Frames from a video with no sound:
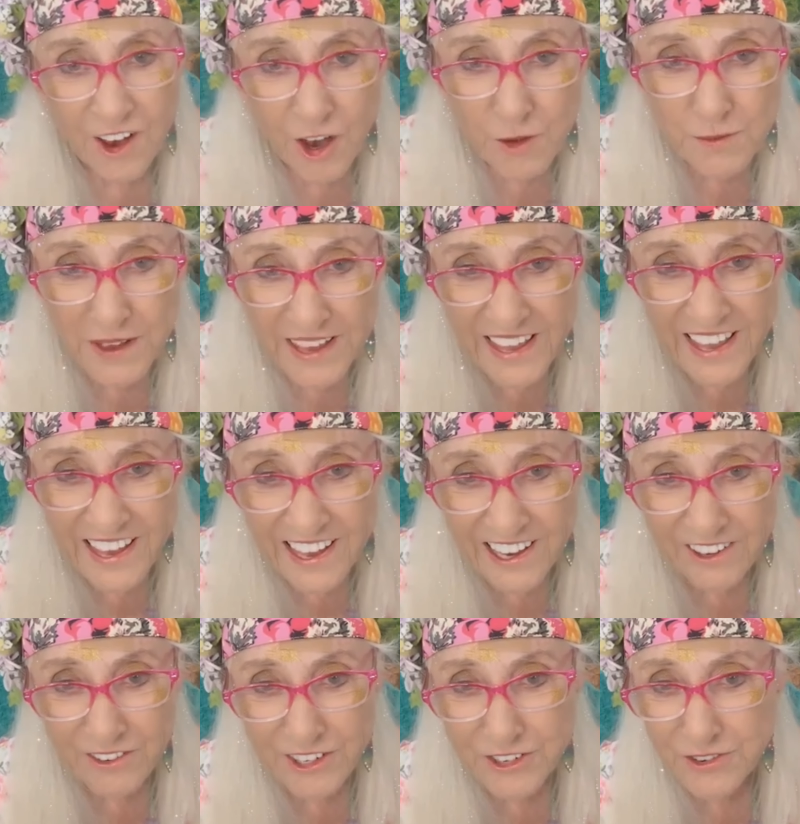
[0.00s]
on my
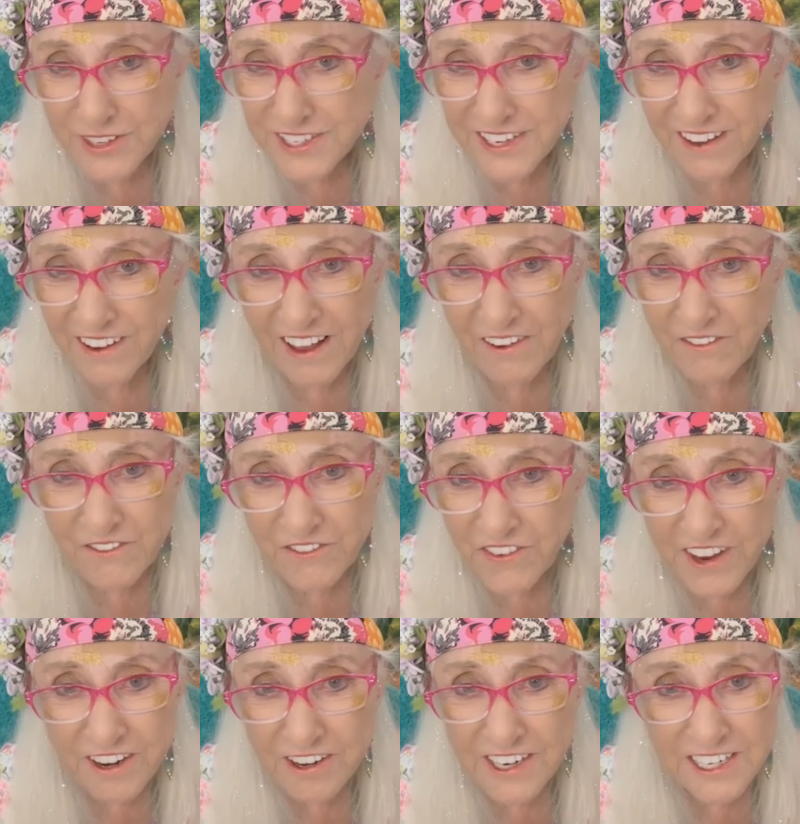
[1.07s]
hand, which was a
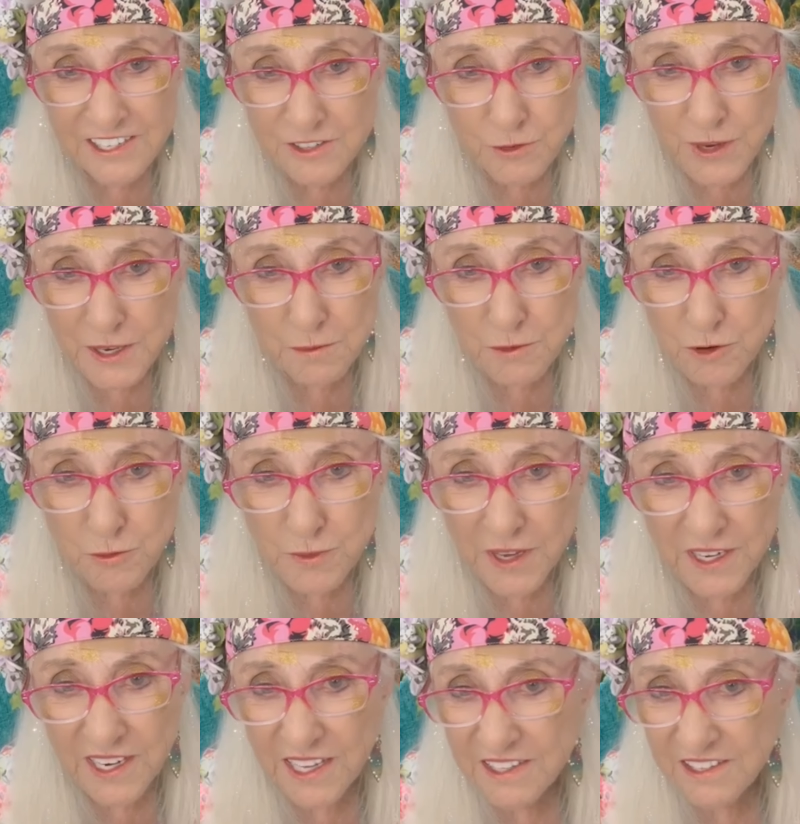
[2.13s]
very sweet movement.